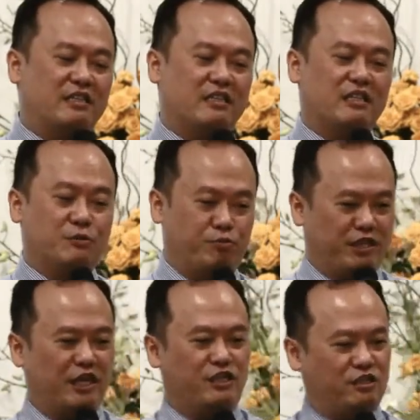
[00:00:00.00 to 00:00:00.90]

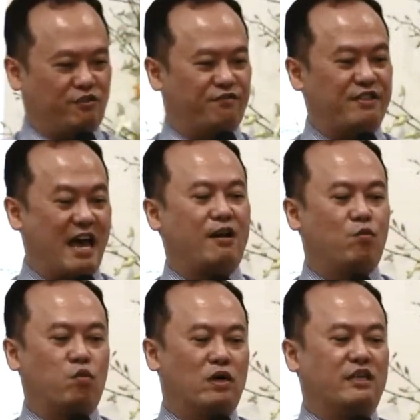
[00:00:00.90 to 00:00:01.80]
interpretation of
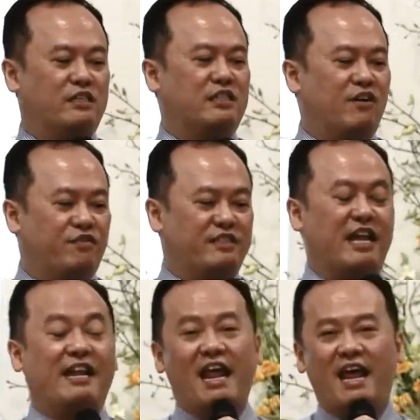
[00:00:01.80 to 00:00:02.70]
that word itself is an